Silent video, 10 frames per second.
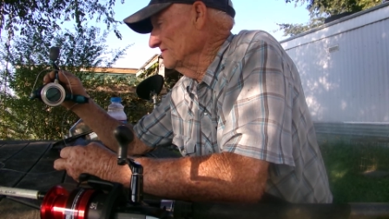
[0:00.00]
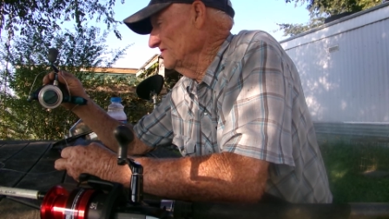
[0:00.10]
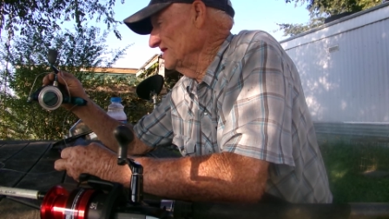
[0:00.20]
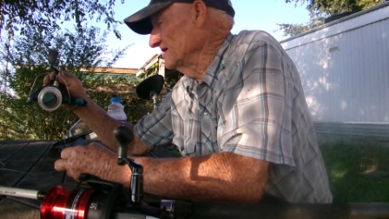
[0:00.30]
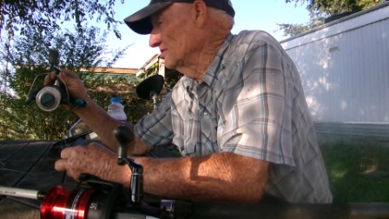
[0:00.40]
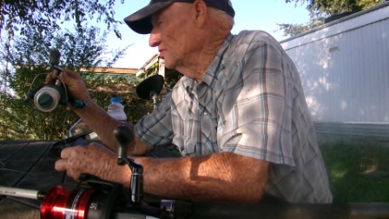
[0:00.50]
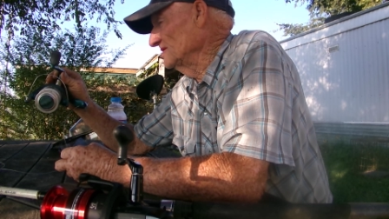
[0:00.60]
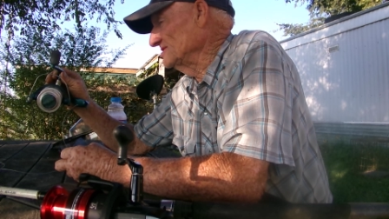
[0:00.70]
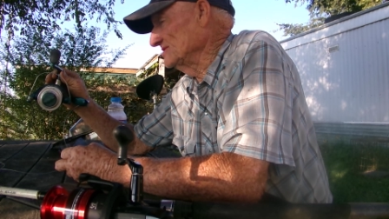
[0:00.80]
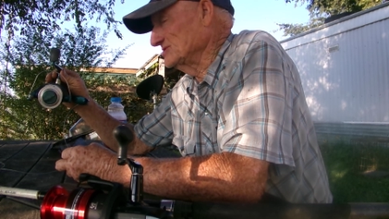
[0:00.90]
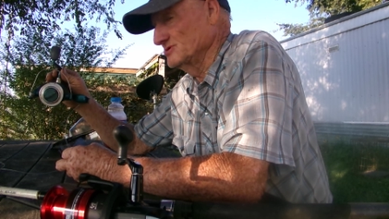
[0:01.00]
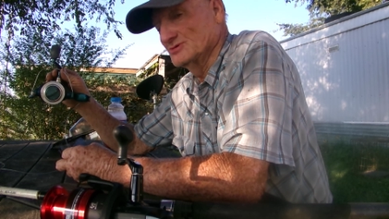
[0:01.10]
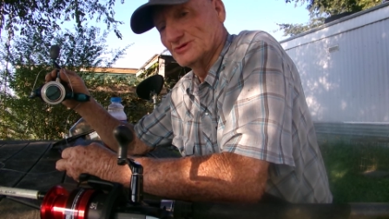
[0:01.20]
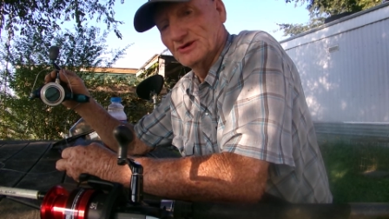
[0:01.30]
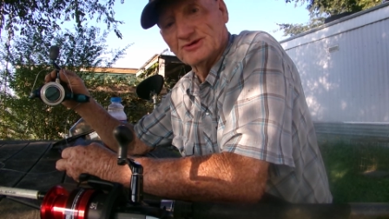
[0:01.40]
video when she's
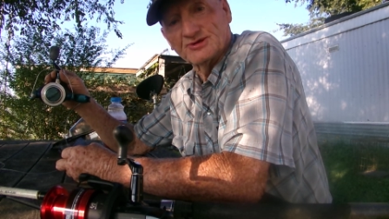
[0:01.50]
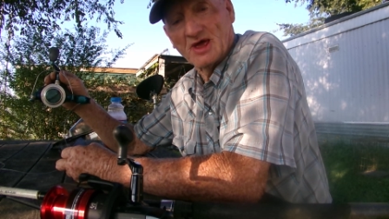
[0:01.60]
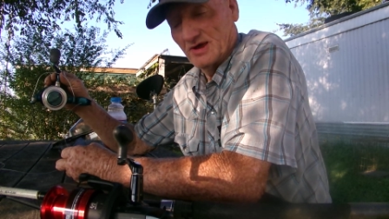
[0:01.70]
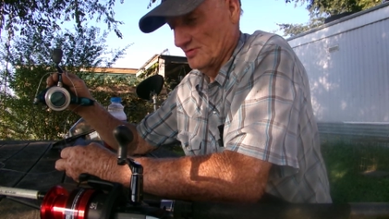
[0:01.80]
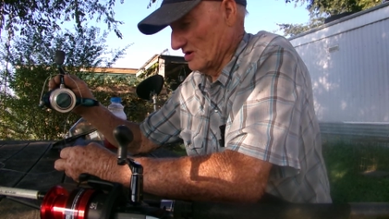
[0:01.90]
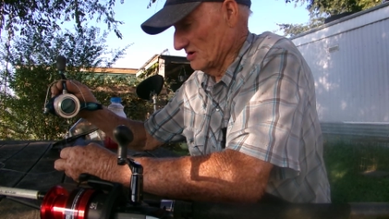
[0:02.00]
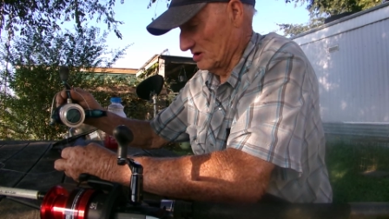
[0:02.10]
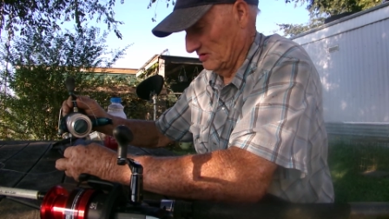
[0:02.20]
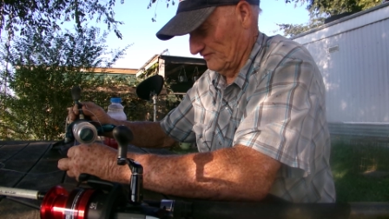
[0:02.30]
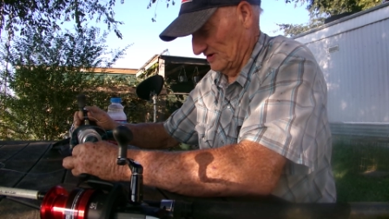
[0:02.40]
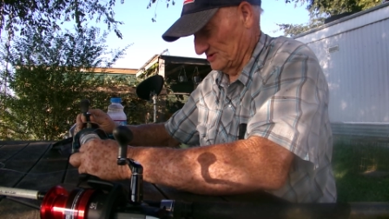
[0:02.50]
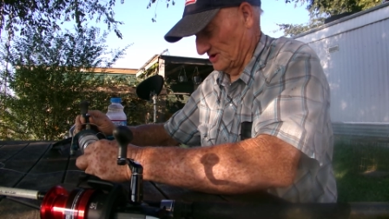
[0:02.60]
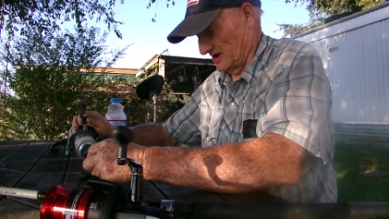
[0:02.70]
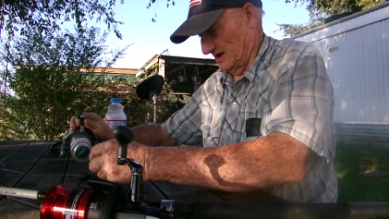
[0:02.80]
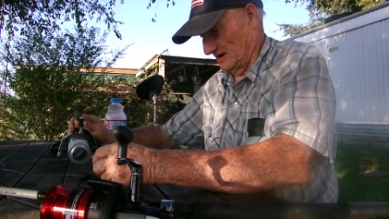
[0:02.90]
using this thing. We're going to go fishing
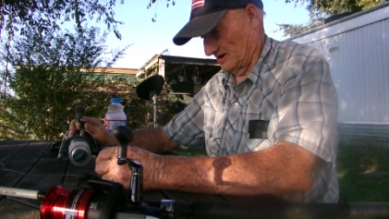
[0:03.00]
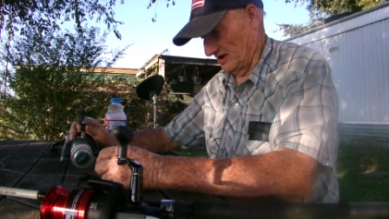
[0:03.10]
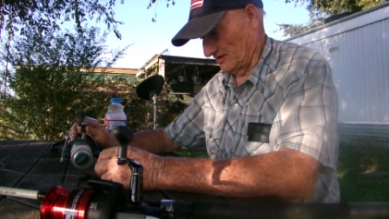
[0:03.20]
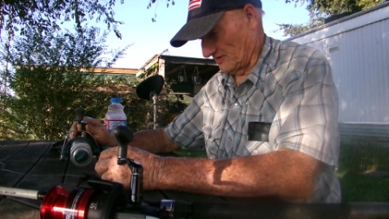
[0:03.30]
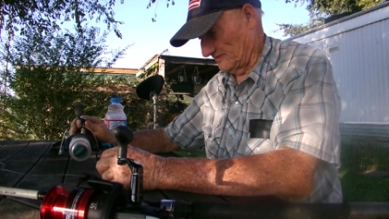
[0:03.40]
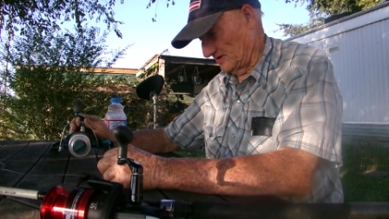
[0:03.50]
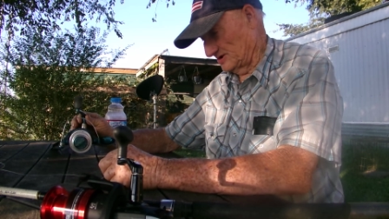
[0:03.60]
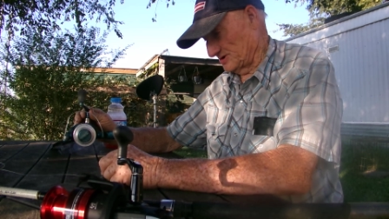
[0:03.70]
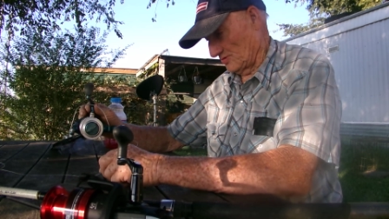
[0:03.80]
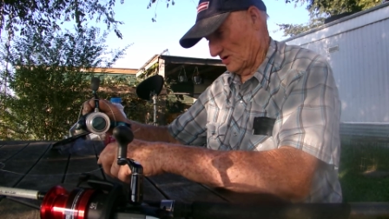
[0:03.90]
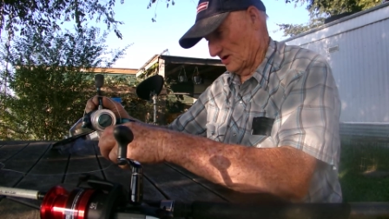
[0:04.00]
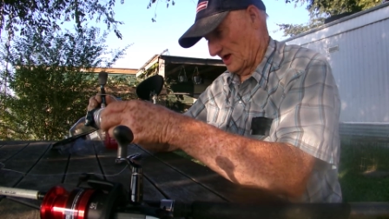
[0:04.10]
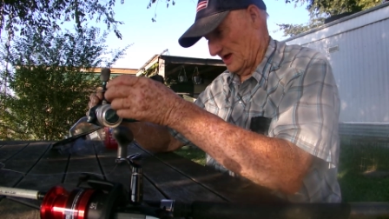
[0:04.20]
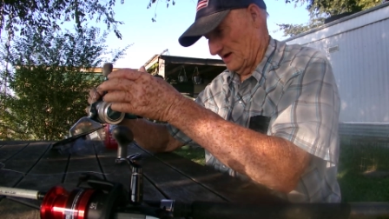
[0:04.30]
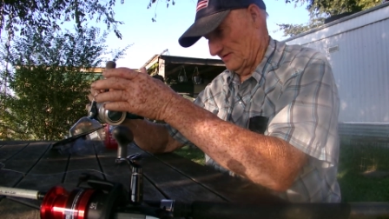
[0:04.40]
again, another adventure we're going to
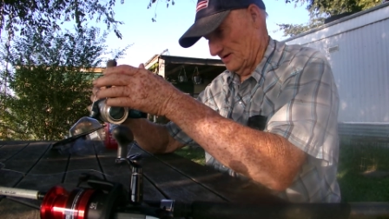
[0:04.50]
have.